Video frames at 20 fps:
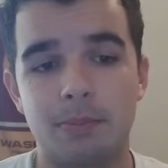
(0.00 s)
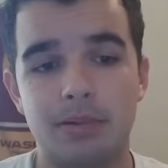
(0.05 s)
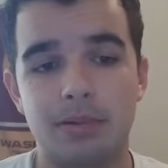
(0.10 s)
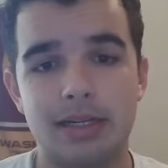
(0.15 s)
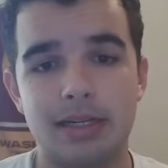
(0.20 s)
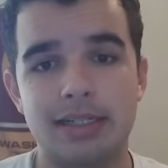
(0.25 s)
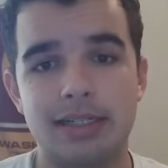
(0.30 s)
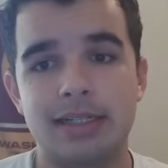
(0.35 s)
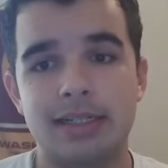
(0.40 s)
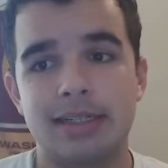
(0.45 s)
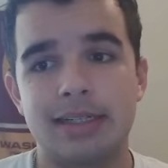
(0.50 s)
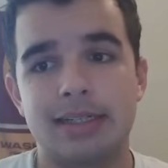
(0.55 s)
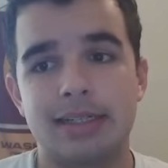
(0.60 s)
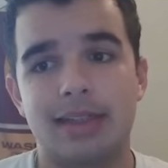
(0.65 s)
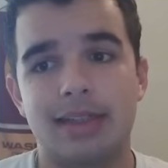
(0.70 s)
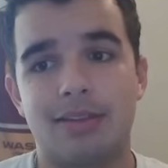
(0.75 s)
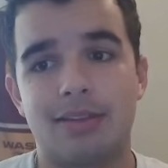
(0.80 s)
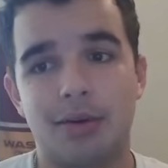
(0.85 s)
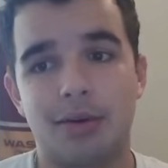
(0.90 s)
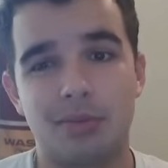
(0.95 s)
But
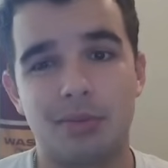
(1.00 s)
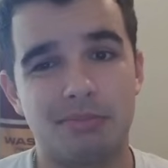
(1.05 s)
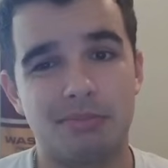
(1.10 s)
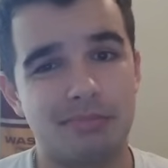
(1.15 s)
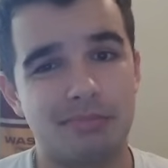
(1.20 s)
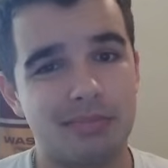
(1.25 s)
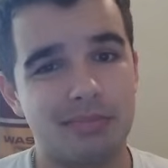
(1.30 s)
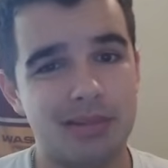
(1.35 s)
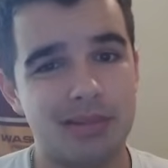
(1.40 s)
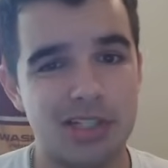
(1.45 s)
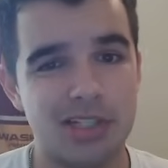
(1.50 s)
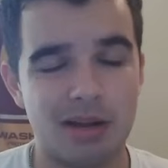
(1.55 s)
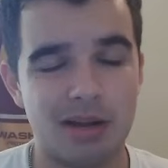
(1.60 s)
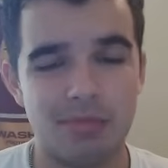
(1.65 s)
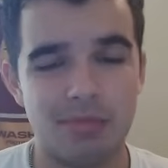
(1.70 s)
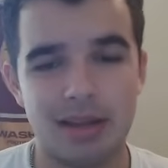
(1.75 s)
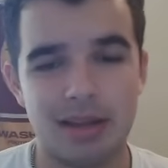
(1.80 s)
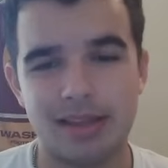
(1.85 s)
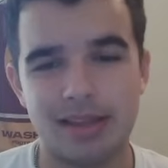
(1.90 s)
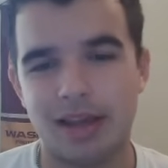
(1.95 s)
so
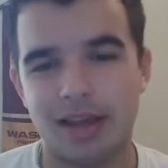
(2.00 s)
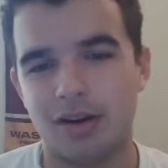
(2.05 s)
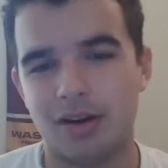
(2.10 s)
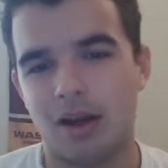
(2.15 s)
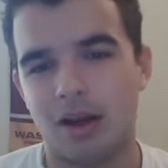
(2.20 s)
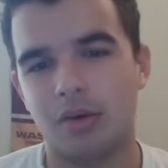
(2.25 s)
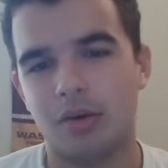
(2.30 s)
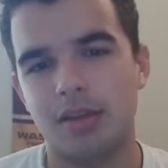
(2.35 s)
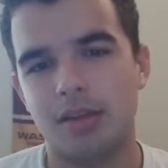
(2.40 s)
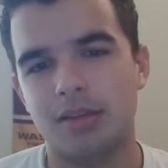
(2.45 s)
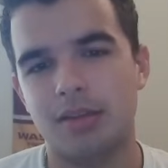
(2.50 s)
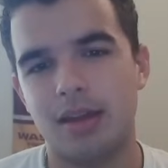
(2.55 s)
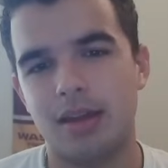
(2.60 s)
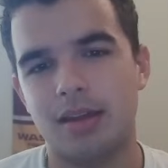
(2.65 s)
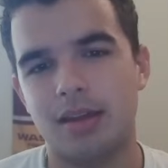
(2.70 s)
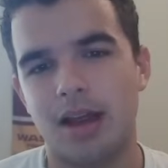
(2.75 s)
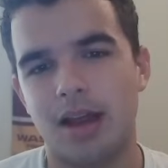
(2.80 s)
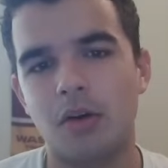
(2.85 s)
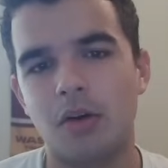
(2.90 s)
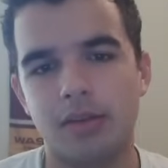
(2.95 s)
John Bates, I don't I wouldn't
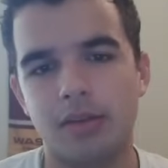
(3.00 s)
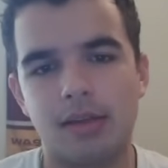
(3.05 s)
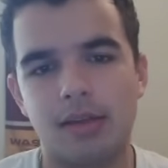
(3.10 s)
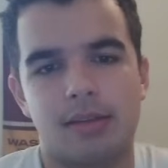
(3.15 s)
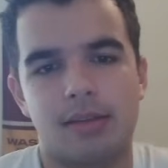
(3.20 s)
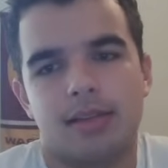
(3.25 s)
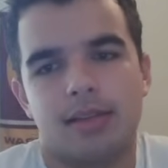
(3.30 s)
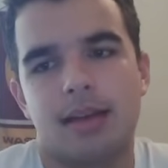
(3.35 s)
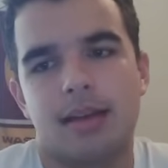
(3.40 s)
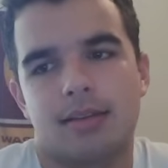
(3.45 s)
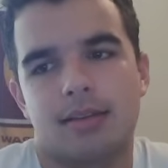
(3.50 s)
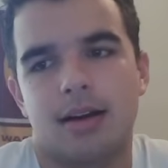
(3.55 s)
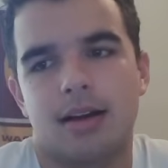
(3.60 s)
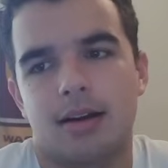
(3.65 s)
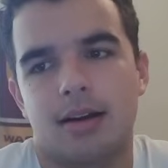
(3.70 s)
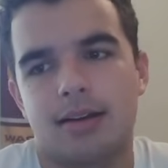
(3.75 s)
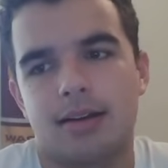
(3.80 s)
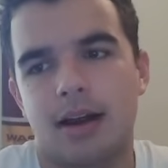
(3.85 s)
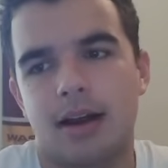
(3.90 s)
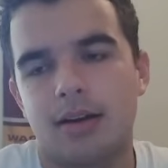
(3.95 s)
say I would say slight
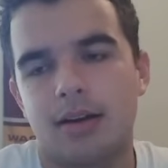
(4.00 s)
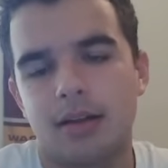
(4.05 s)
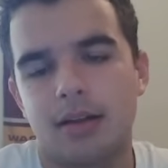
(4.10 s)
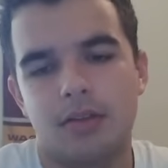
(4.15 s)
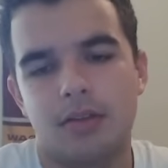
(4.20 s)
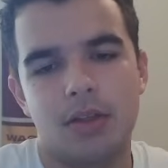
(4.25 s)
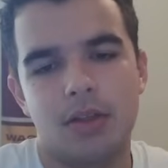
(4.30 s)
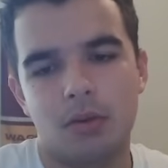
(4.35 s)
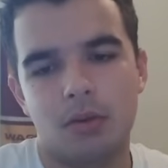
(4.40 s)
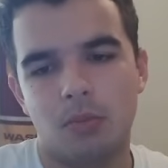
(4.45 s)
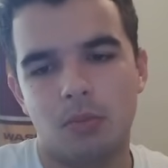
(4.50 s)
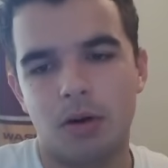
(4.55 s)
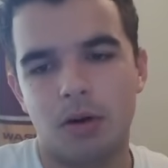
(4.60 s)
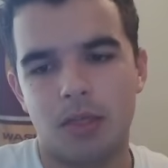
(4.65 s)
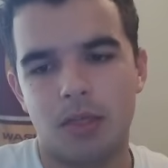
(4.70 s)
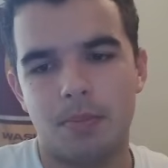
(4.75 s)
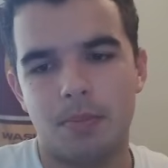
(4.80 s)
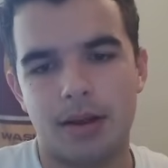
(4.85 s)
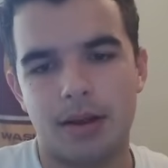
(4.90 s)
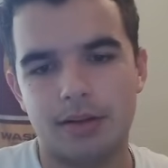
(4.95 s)
stock down, even though
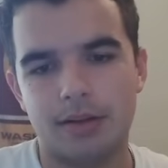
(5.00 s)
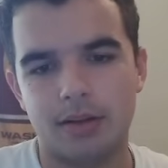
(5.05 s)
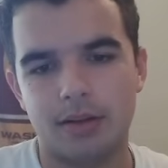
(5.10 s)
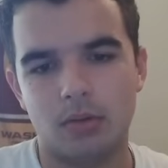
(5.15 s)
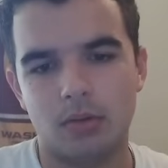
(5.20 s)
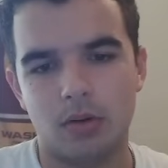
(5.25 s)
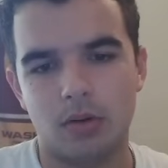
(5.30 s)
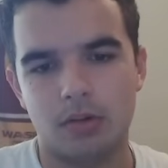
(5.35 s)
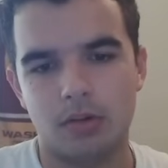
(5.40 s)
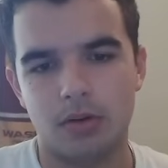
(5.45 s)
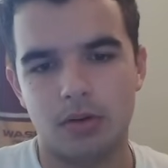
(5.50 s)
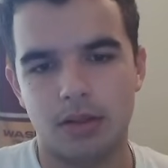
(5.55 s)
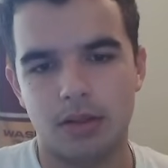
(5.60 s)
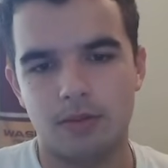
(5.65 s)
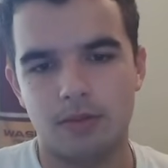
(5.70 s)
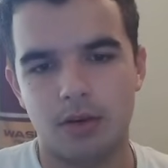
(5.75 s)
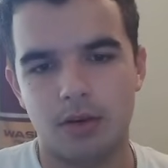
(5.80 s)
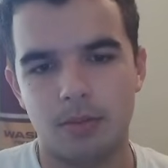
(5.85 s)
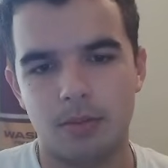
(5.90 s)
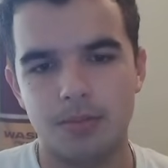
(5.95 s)
one of the penalties wasn't
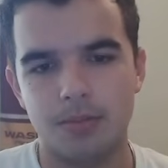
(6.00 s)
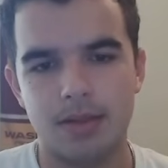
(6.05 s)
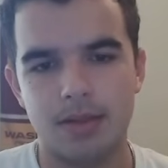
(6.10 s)
really his fault.